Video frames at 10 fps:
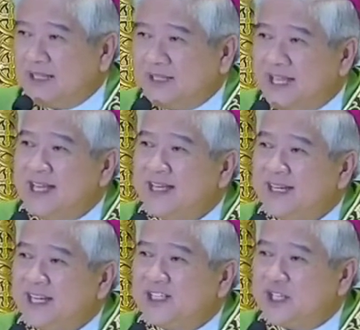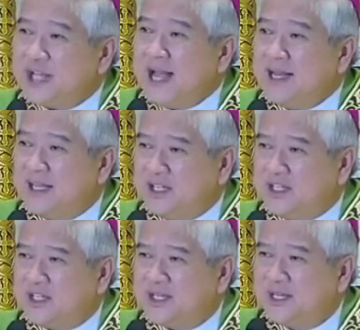But here is the
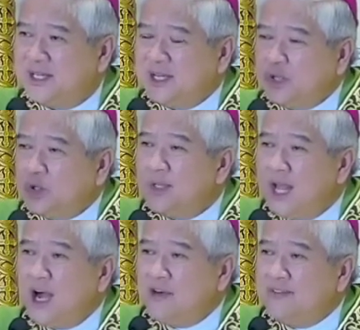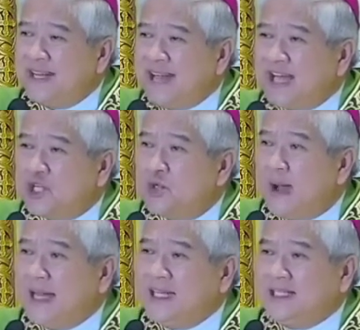challenge: to love in
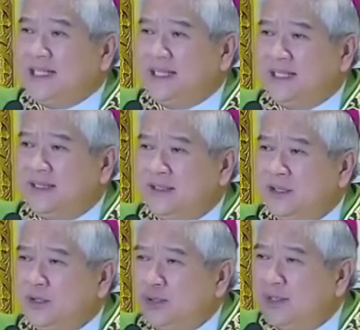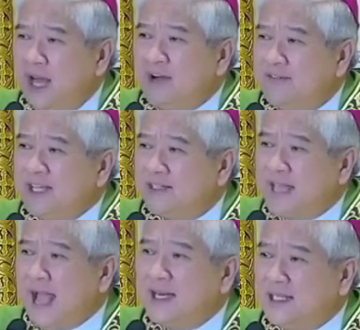actuality, to love in
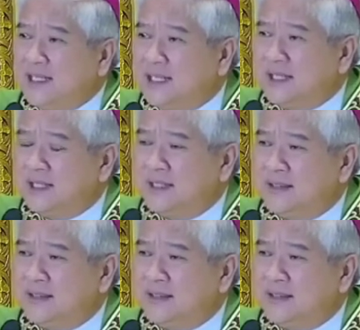reality,